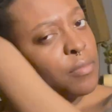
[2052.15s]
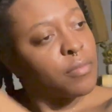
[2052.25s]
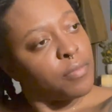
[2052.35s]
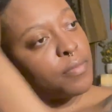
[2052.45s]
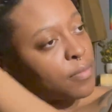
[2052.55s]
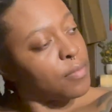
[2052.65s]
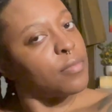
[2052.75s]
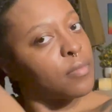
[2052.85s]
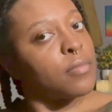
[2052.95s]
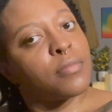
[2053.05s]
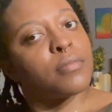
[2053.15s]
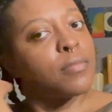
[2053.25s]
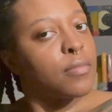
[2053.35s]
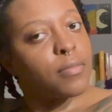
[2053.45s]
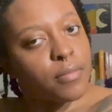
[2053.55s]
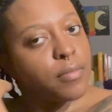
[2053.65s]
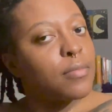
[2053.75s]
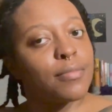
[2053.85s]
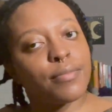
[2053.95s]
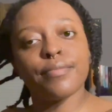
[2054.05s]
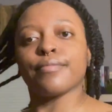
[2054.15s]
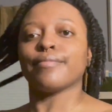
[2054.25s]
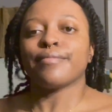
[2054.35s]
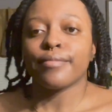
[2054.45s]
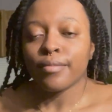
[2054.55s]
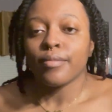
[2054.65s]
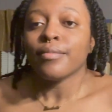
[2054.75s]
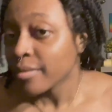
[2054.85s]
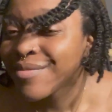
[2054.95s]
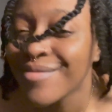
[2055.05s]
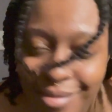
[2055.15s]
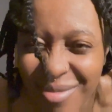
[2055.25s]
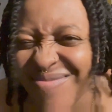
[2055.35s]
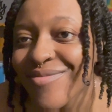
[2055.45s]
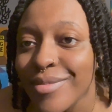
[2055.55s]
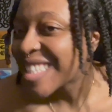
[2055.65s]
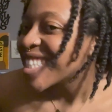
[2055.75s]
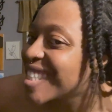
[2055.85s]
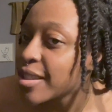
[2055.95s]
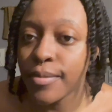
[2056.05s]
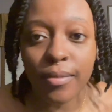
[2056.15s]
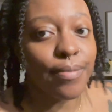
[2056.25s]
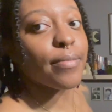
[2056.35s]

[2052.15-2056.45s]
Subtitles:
I retain moisture longer. So I went ahead and did that.